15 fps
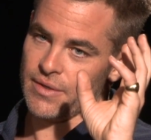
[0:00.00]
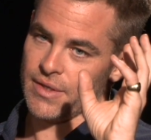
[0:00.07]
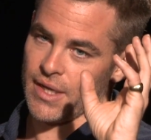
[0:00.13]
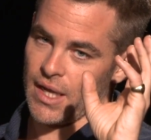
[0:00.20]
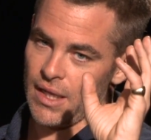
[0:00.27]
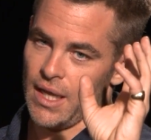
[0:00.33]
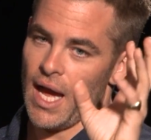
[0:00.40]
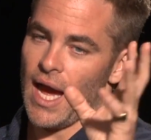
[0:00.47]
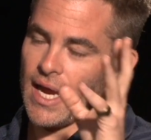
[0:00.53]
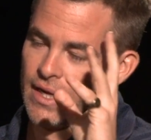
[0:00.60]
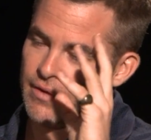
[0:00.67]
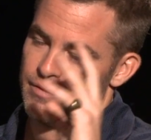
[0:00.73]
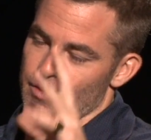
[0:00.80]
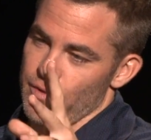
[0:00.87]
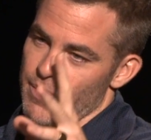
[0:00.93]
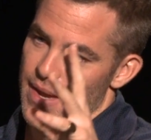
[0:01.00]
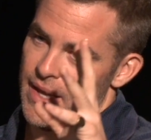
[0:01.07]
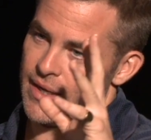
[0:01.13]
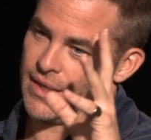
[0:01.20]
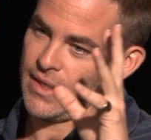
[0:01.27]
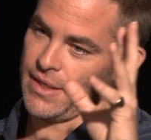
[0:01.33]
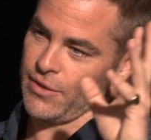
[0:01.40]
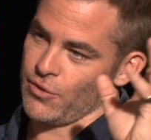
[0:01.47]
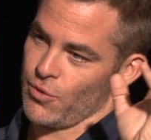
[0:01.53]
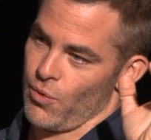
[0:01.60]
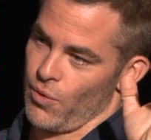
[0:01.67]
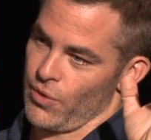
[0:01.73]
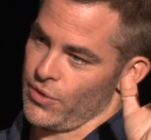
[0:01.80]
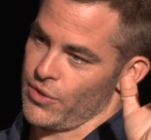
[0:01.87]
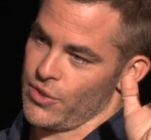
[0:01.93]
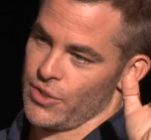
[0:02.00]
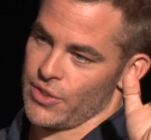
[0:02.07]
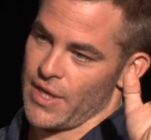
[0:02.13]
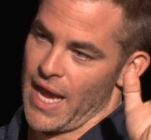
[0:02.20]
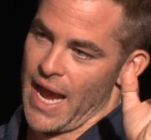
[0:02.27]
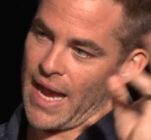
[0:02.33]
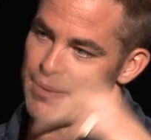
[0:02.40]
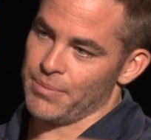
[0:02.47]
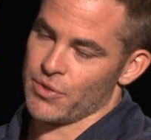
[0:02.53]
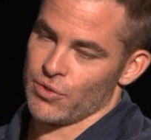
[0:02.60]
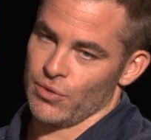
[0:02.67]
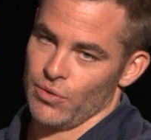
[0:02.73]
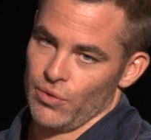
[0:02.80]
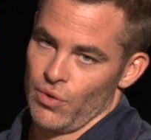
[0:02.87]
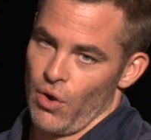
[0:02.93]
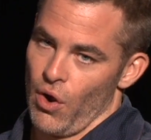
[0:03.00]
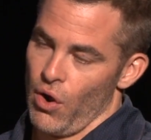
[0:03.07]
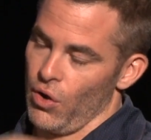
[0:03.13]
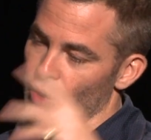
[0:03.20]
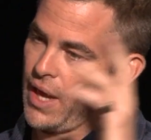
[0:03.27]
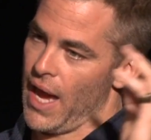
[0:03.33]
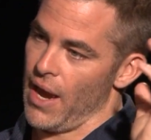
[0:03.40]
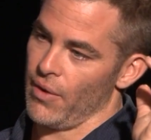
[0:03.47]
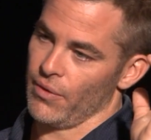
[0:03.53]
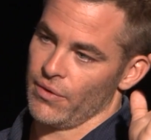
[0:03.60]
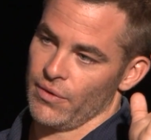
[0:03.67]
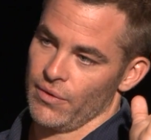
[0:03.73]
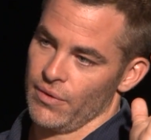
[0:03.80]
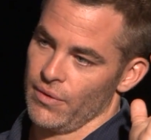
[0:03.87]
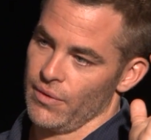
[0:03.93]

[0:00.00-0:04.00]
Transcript: decline of humanity towards just absolute, all-out,